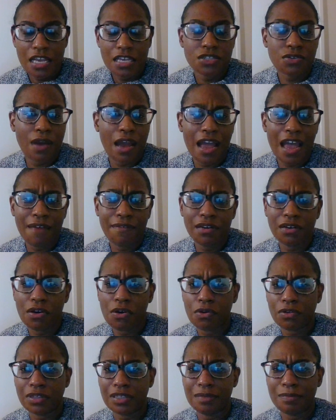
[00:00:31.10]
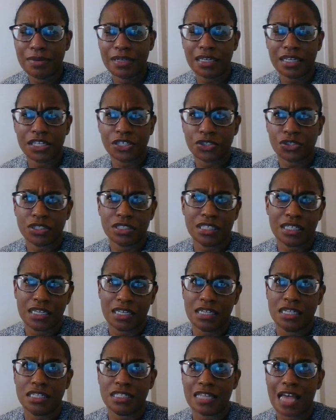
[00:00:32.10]
So I haven't only been interested
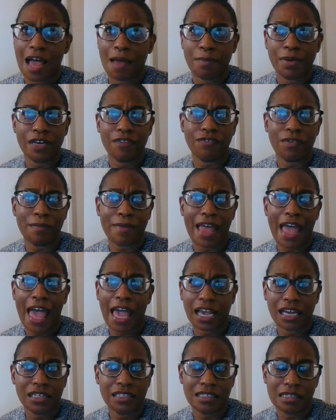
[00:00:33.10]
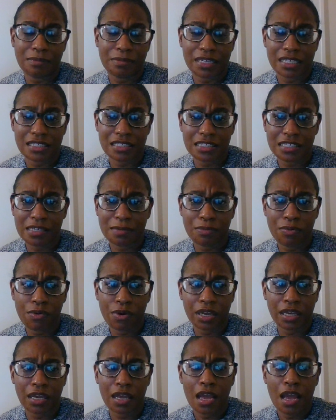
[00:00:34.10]
in this topic from an academic
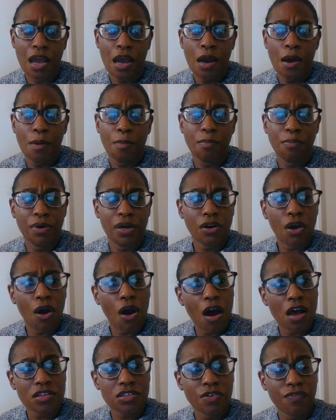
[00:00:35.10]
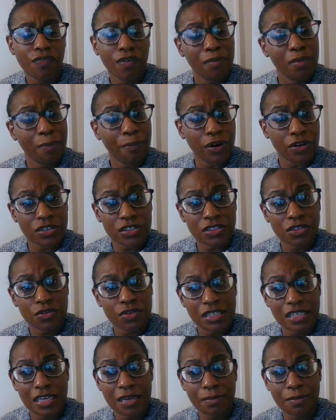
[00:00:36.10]
standpoint, but also from a personal
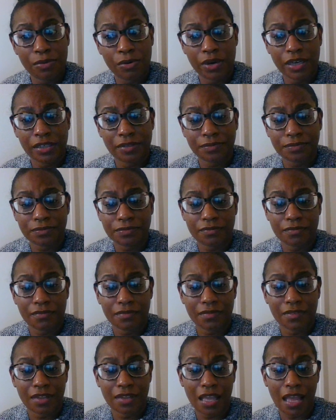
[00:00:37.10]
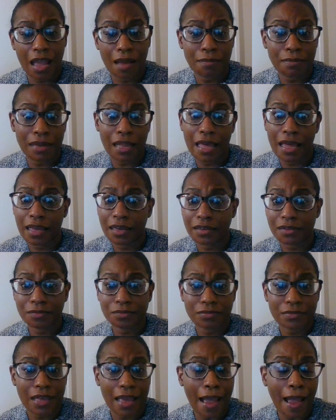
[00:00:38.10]
standpoint. I'm Black,
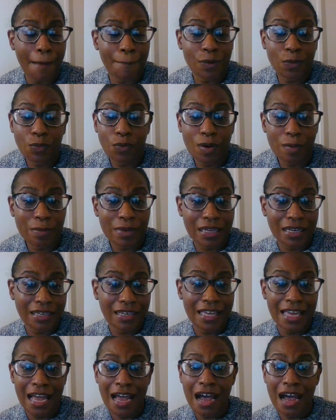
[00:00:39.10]
I'm a woman.